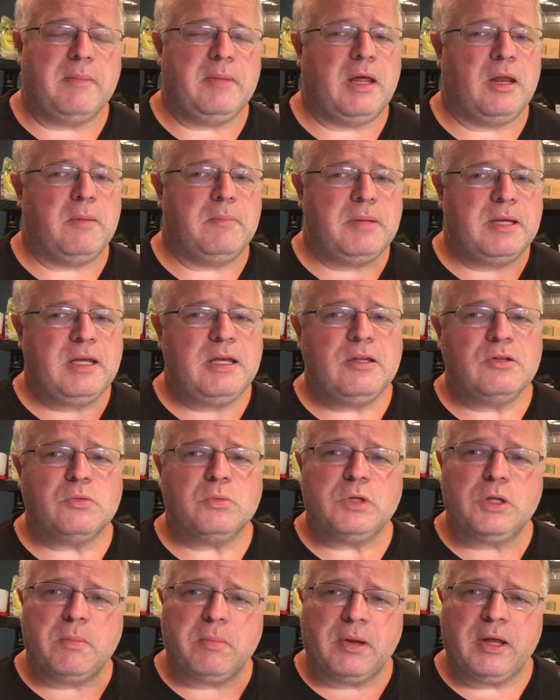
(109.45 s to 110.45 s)
Now, the peas, when
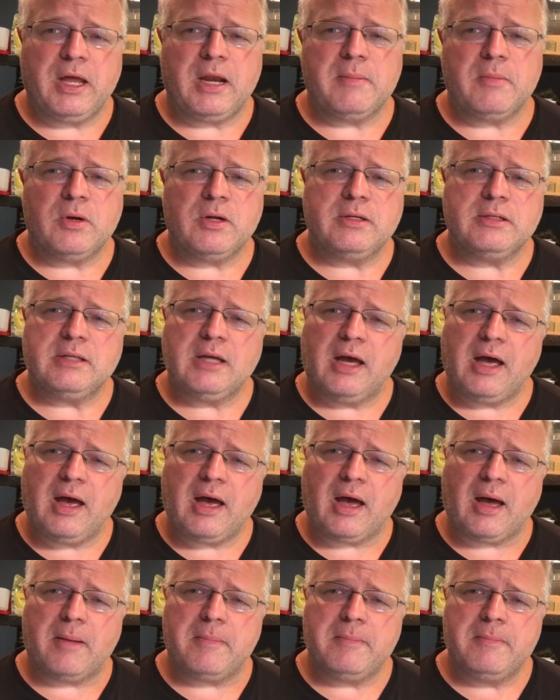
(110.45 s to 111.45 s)
you plant them on
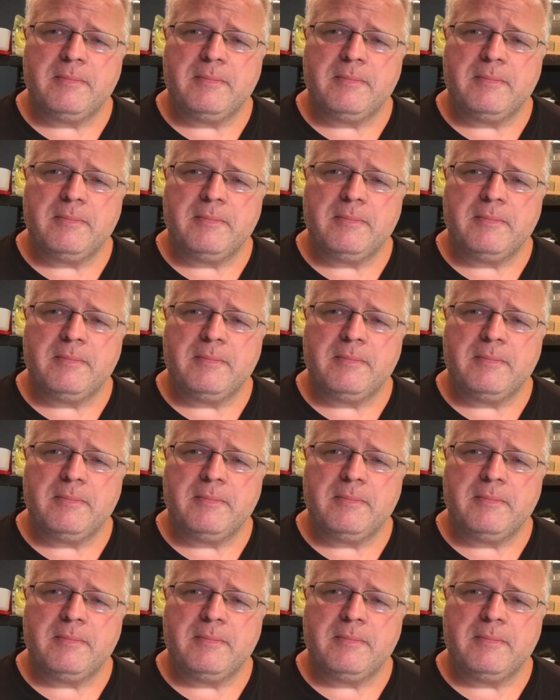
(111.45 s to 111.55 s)
top,